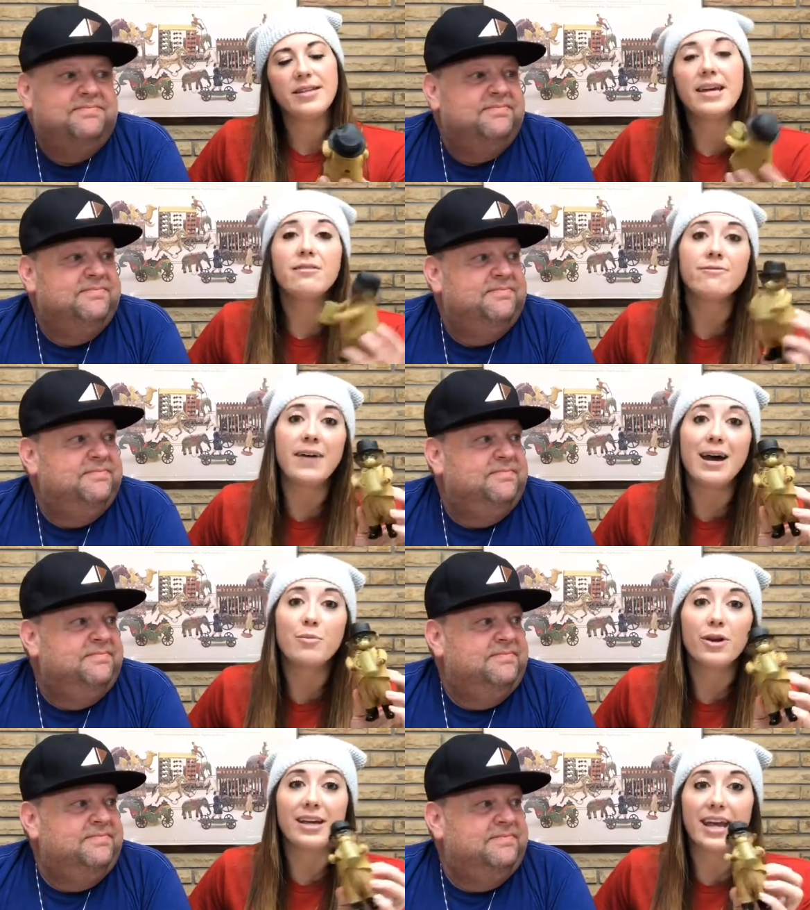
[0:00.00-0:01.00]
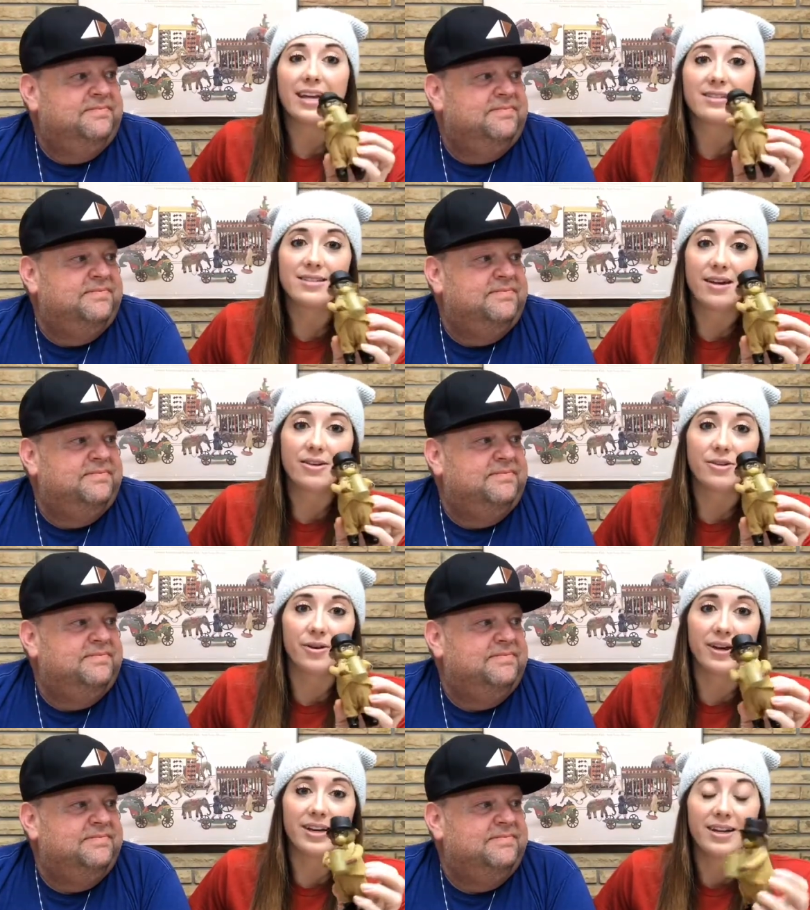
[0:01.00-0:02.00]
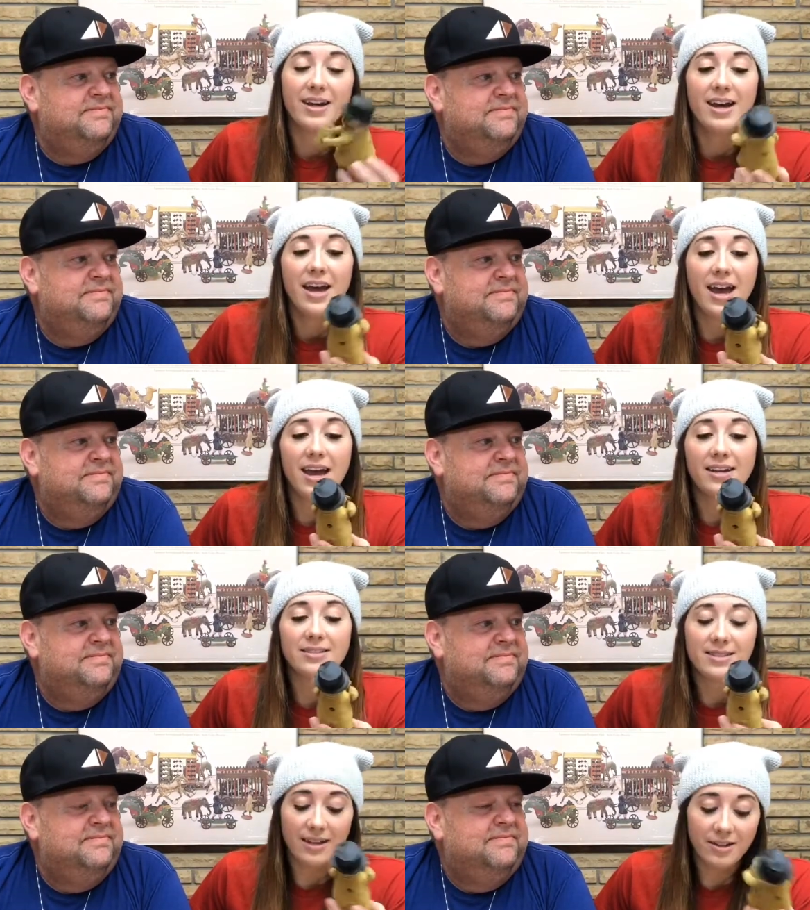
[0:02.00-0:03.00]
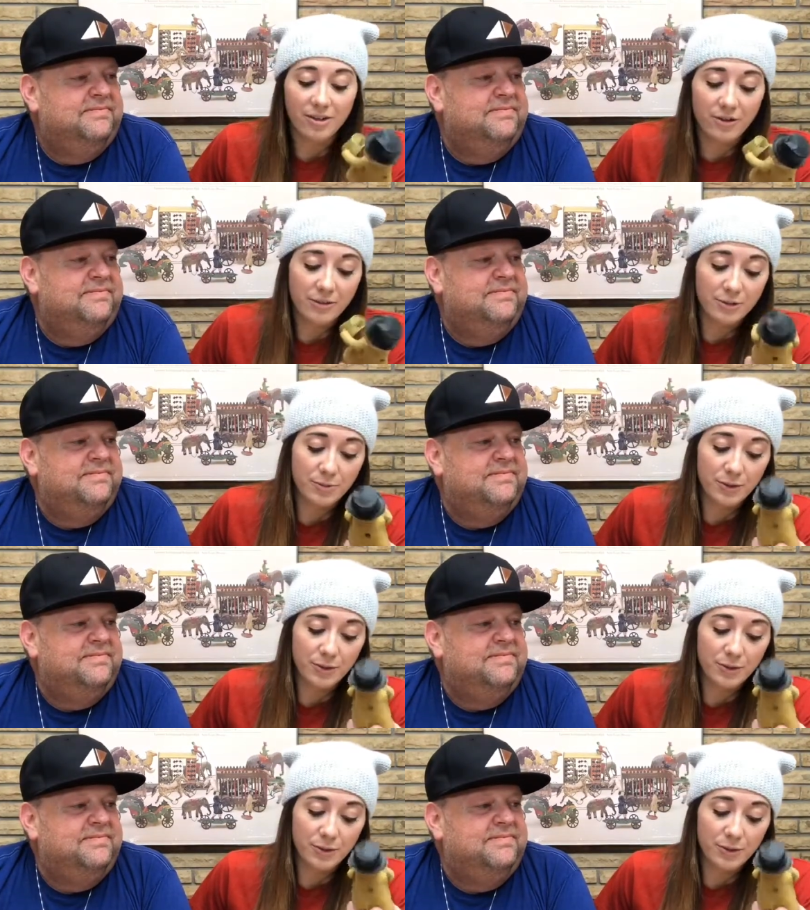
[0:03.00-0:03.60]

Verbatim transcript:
Speaker 1: tin fabric and celluloid. And celluloid was